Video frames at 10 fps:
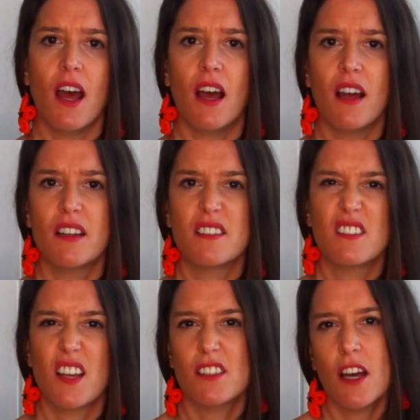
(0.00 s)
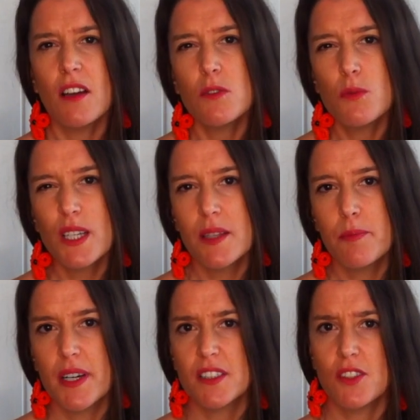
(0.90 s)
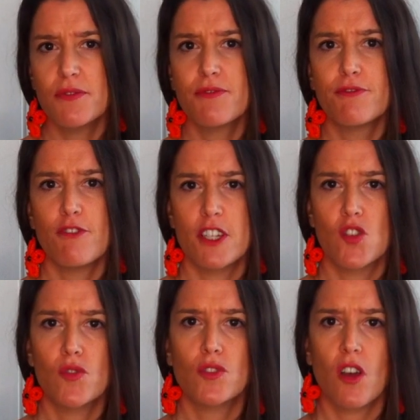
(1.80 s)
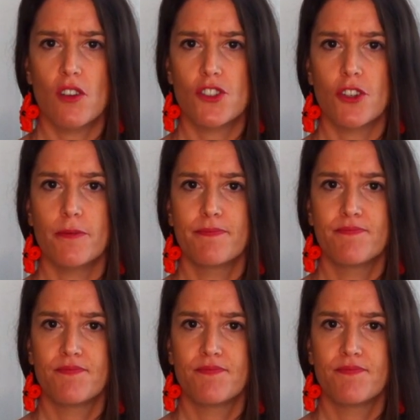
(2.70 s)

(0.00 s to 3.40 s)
and they're not really part of French food culture.